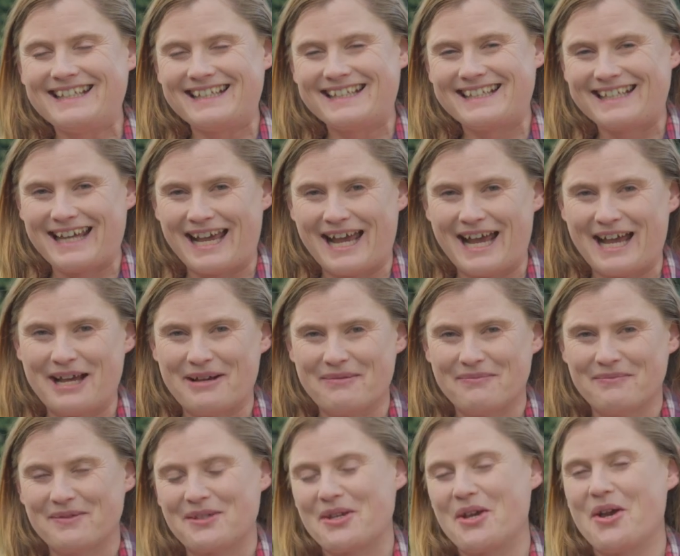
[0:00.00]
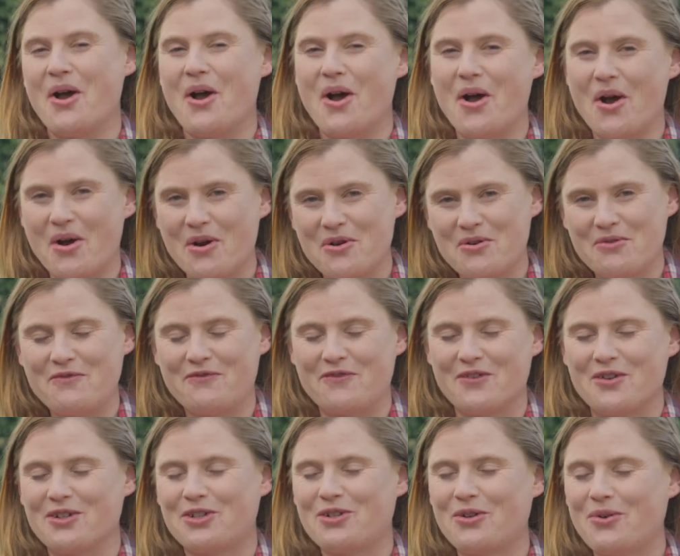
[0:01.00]
scammed
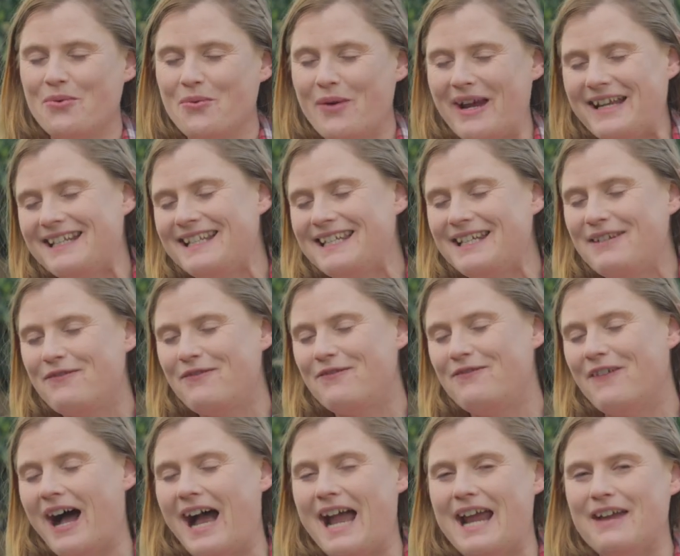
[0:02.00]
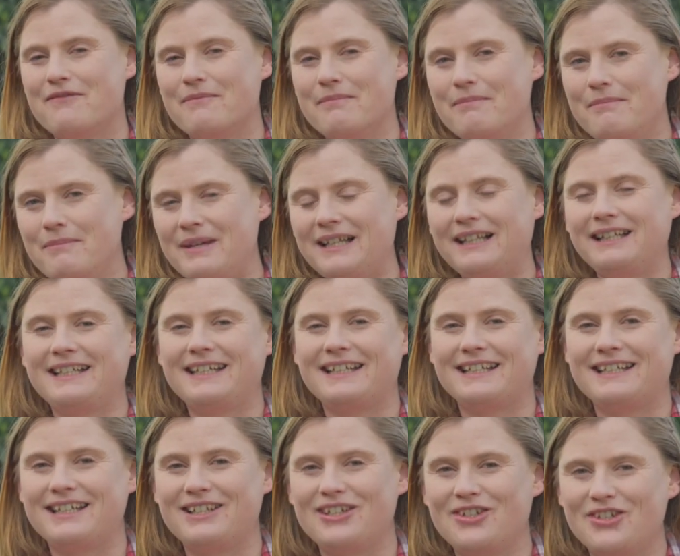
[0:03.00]
over twenty-five
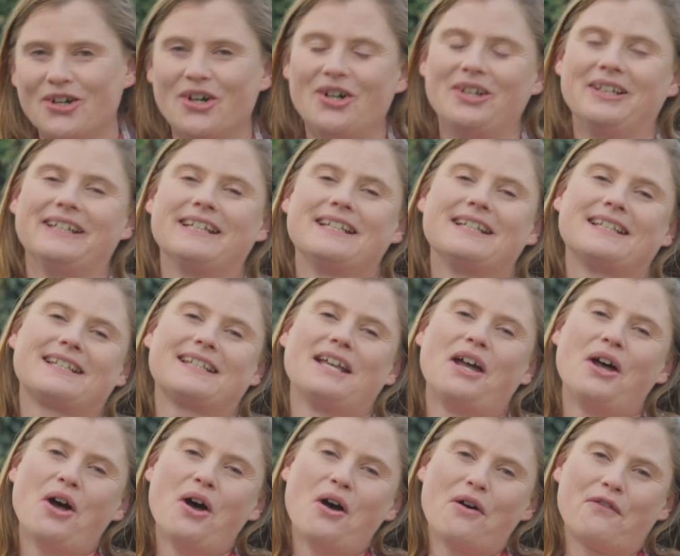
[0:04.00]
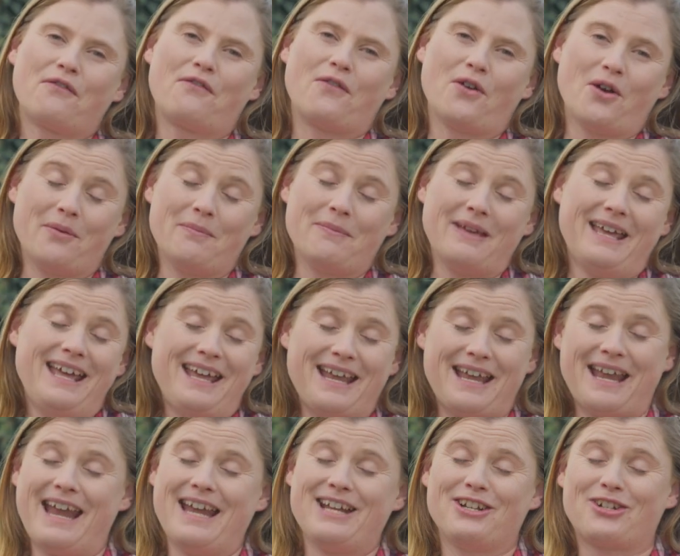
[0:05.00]
million dollars from
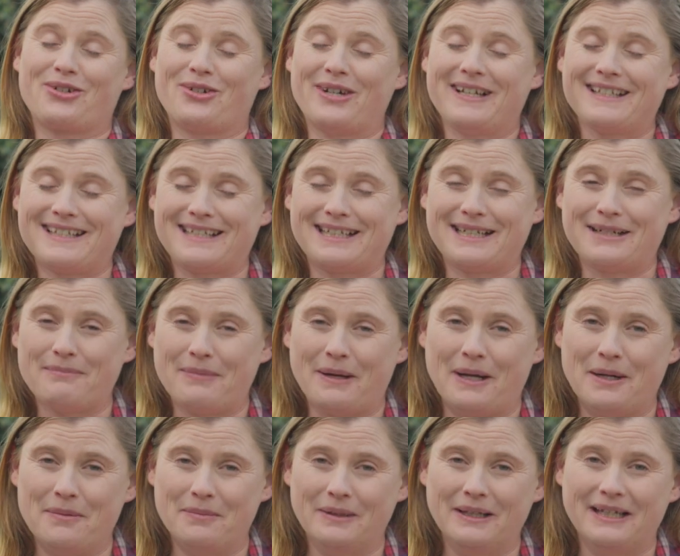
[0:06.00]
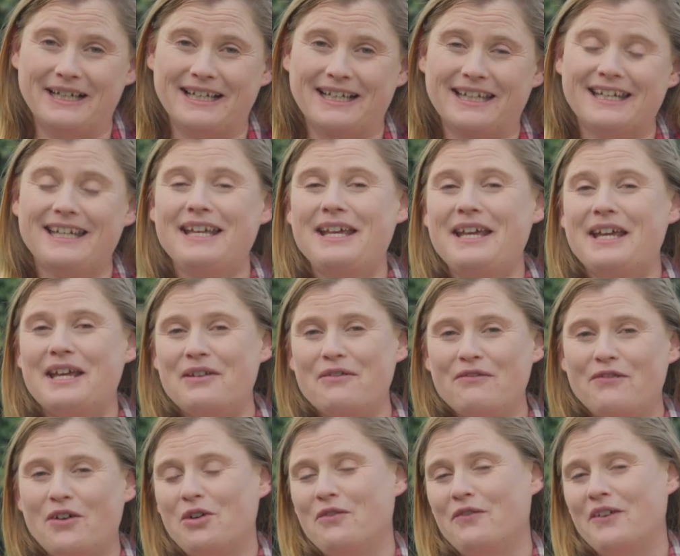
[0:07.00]
a trusting public,
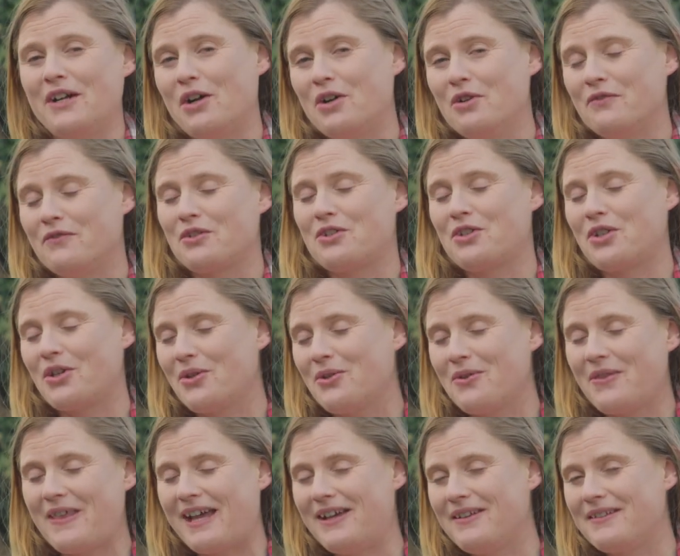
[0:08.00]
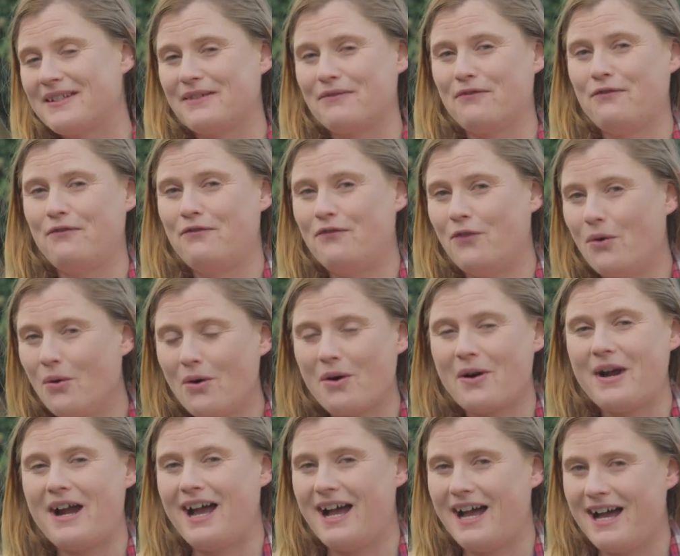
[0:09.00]
involving over two thousand
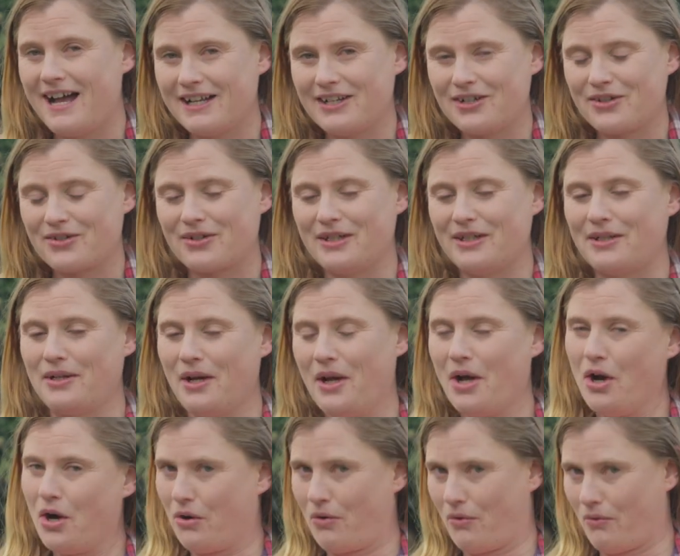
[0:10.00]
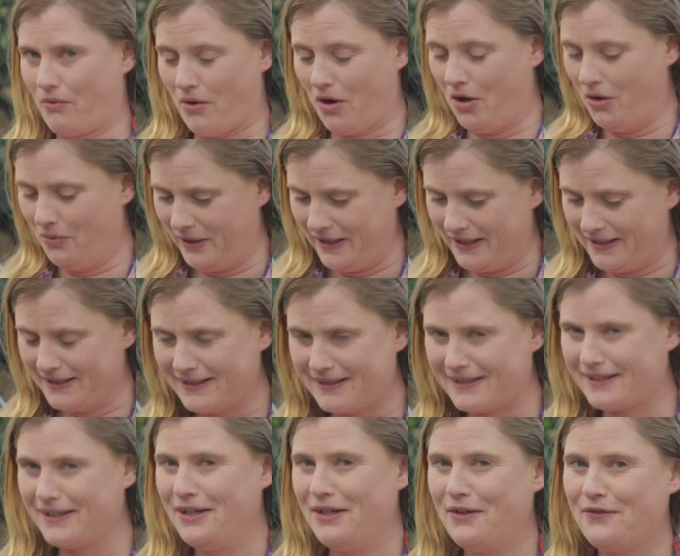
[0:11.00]
four hundred
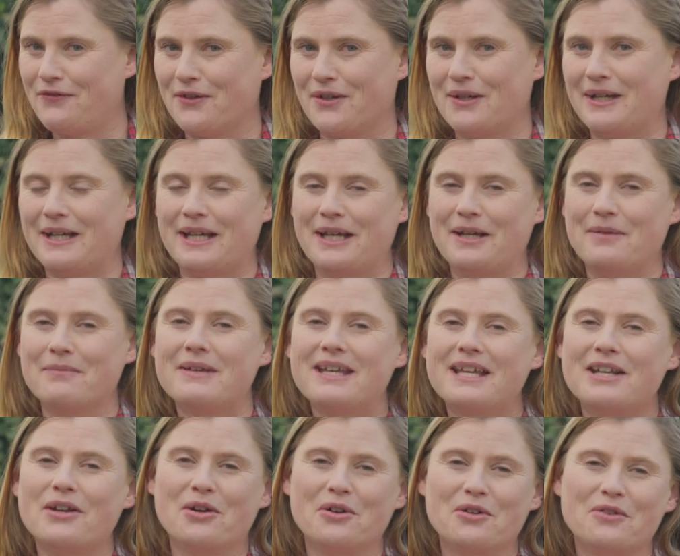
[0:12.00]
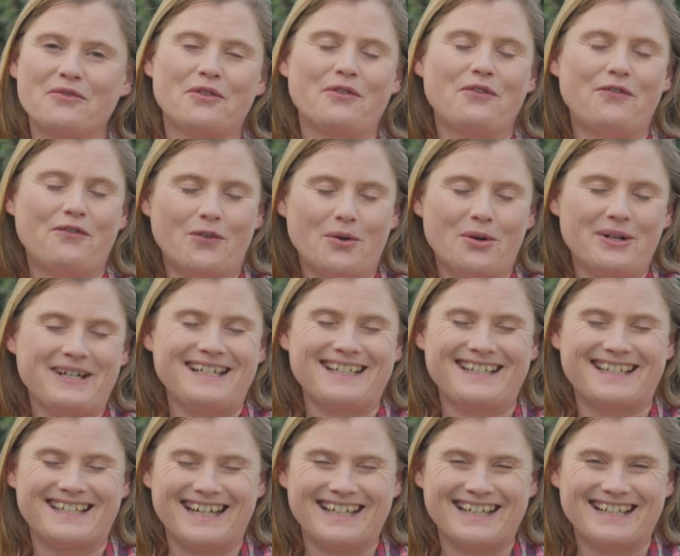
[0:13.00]
growers for him in over forty
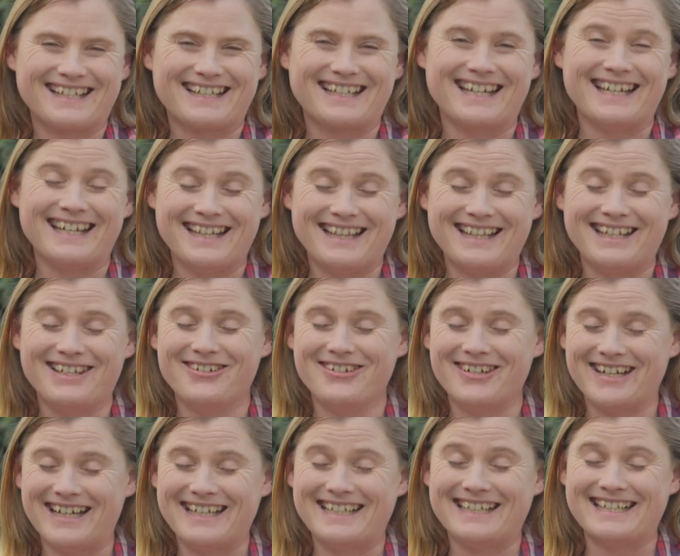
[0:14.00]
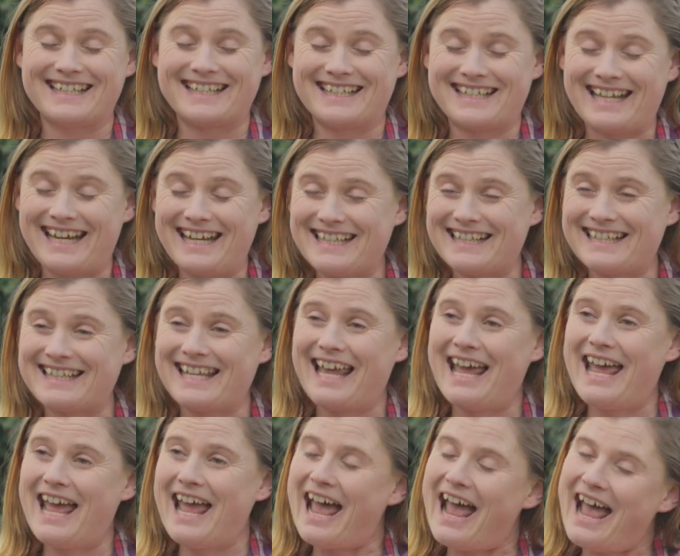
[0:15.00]
states in the United States.
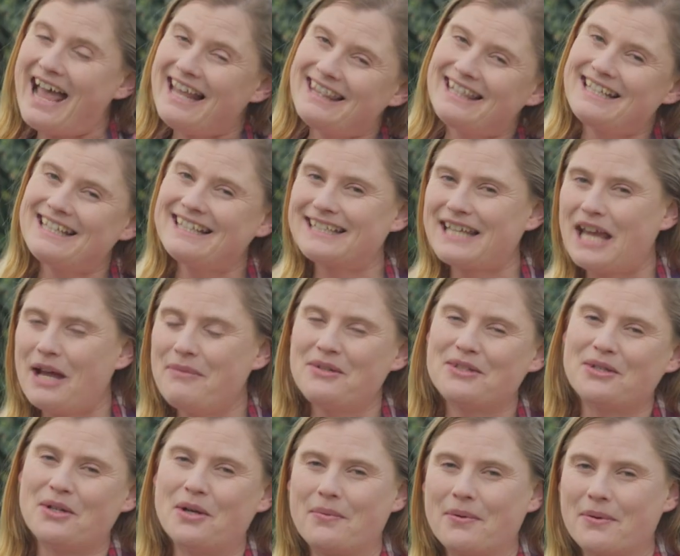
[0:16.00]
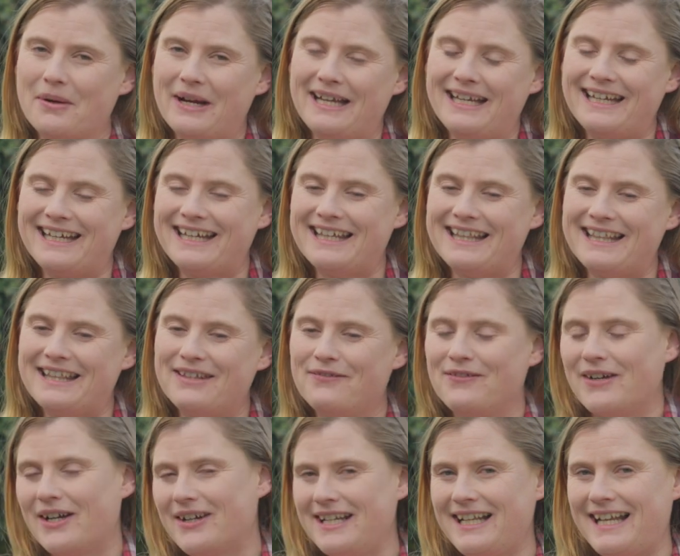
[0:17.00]
And this scam was operating in the
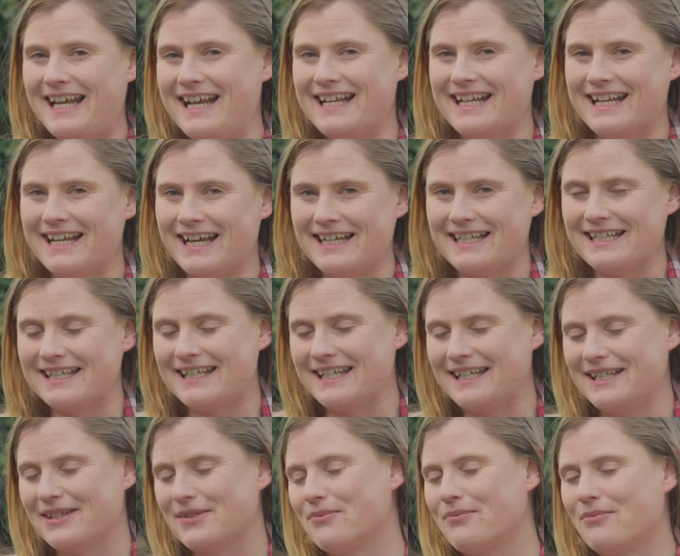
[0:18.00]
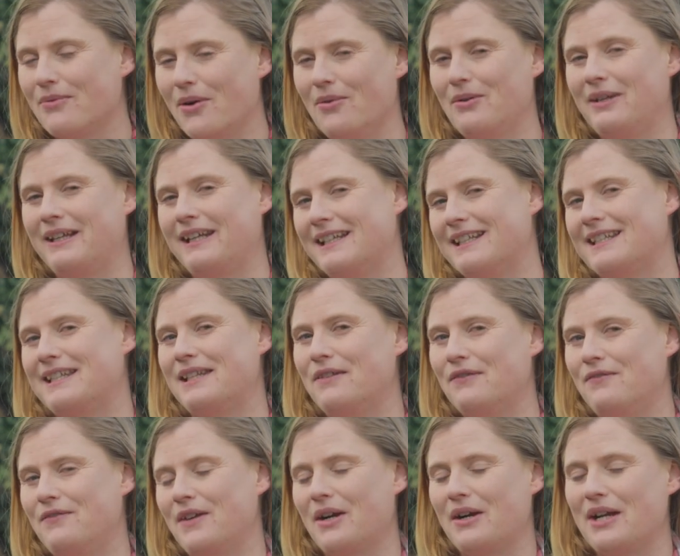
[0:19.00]
very late nineties, rolling into
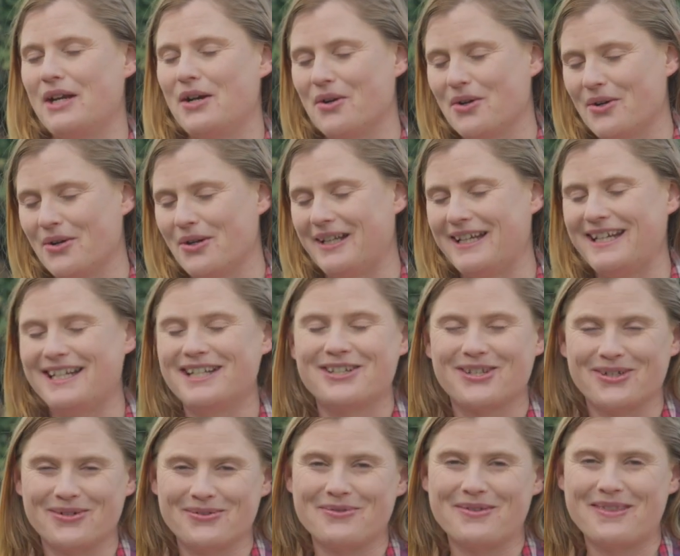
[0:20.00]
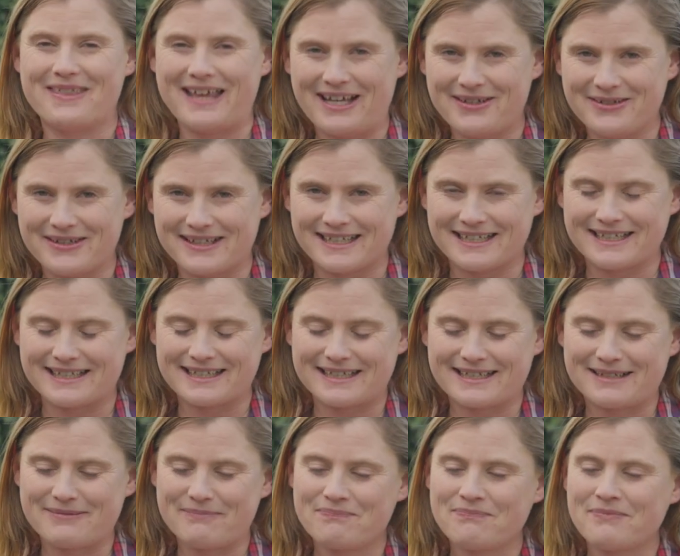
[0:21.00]
the very early two
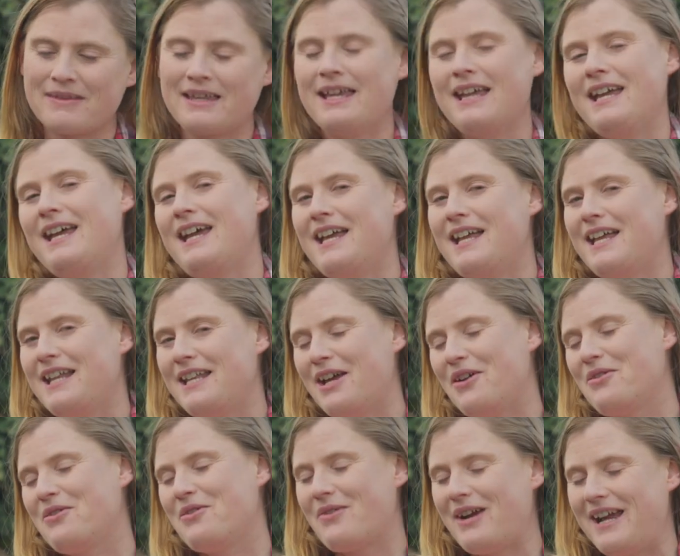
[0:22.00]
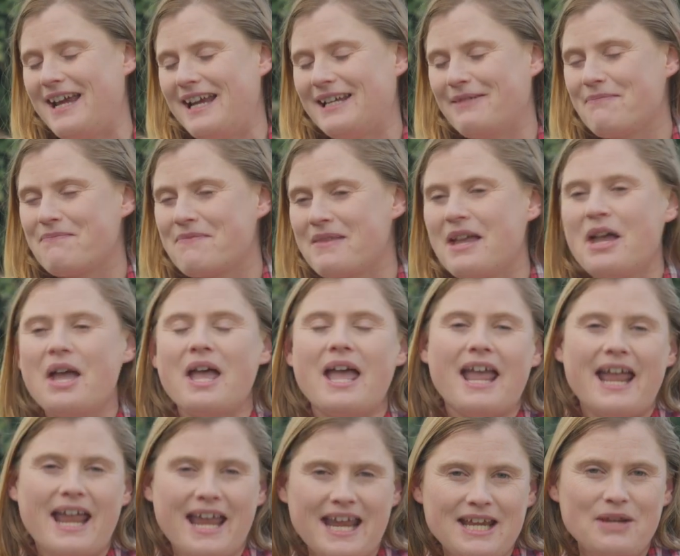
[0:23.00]
thousands. Now, Greg,
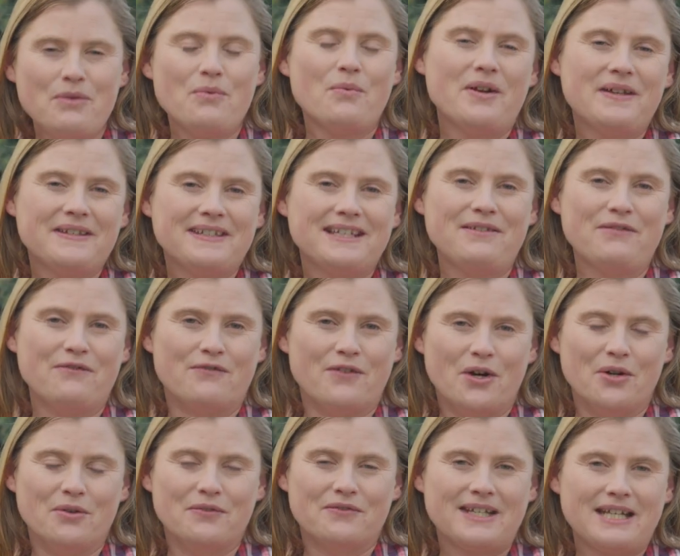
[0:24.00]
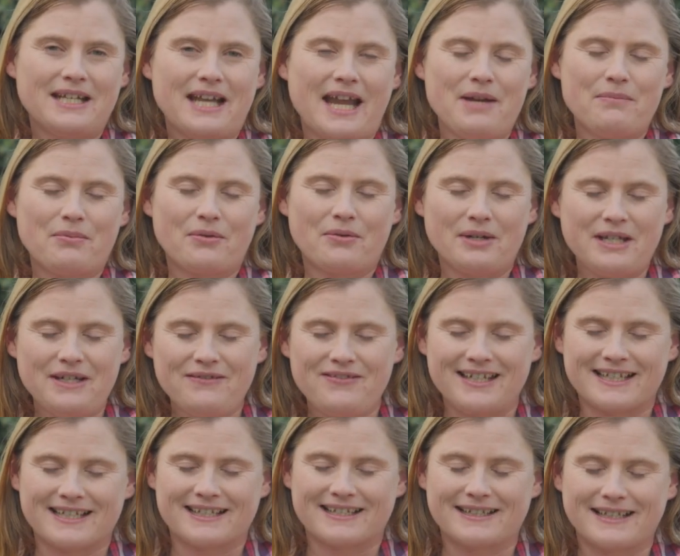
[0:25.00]
he was involved in a
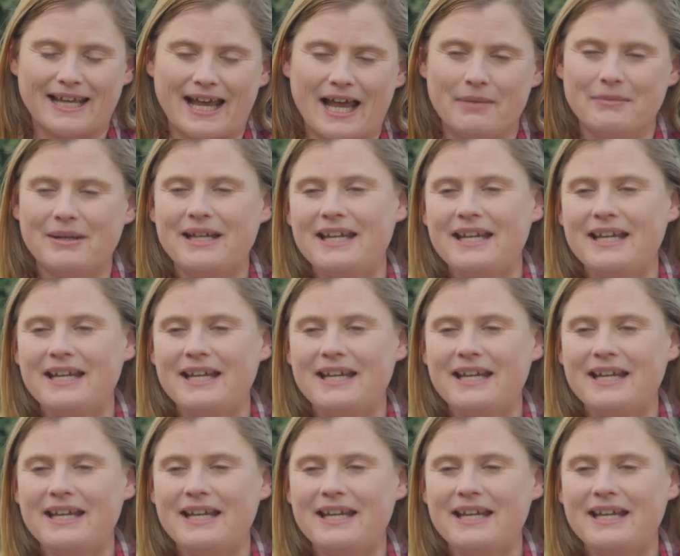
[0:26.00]
previous scam.